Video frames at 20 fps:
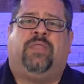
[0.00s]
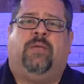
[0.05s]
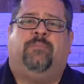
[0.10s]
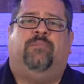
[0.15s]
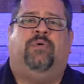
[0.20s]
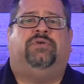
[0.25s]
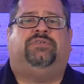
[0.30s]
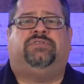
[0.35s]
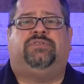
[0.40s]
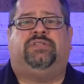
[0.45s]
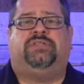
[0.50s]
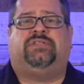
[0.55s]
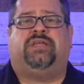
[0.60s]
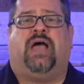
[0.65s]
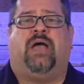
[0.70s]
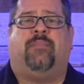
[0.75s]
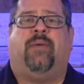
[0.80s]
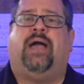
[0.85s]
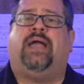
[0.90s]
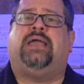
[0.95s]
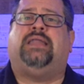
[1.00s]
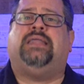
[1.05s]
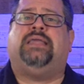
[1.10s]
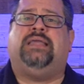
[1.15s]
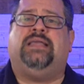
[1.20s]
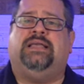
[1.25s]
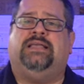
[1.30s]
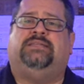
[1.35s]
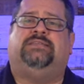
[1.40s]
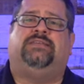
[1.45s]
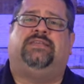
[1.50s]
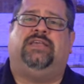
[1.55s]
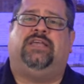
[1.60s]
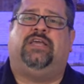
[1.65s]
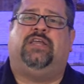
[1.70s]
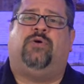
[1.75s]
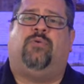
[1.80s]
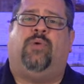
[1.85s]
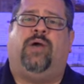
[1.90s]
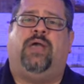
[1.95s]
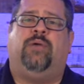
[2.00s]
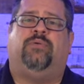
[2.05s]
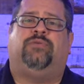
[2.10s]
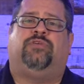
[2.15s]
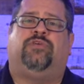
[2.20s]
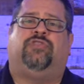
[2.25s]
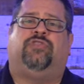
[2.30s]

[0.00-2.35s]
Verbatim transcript: Most of the time, I could easily get away with a